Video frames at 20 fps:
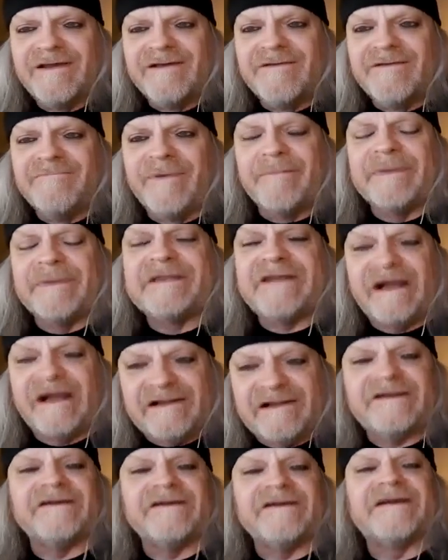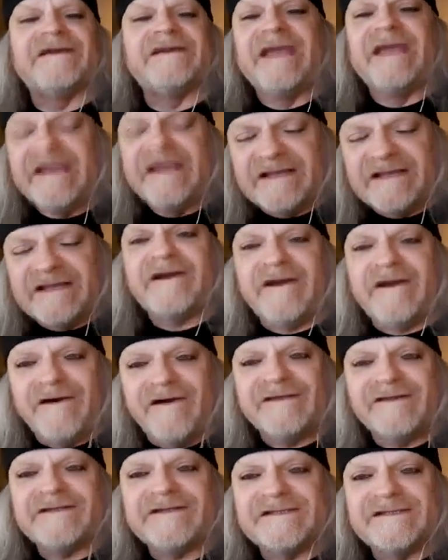But Metallica kicked their
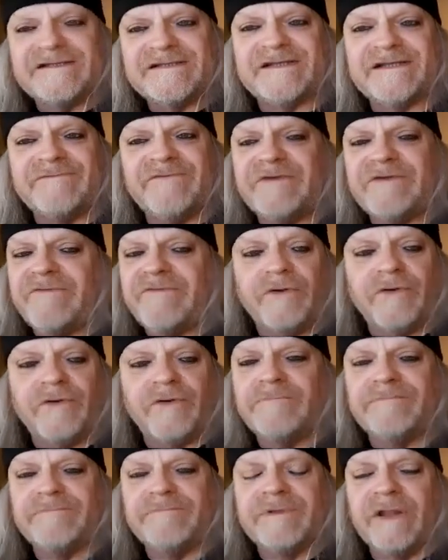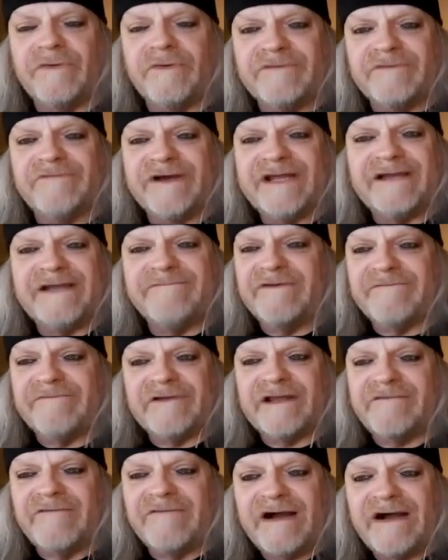asses, and we were all blown away. We were
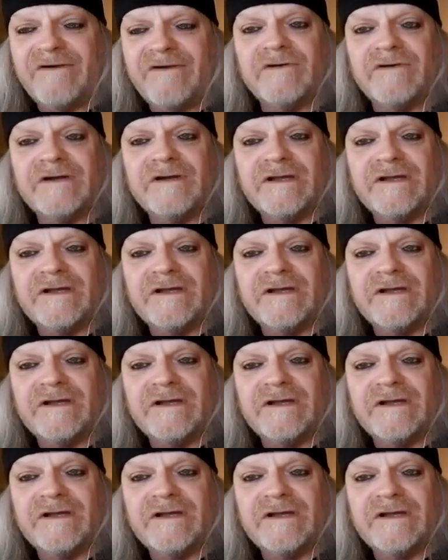like, "Wow,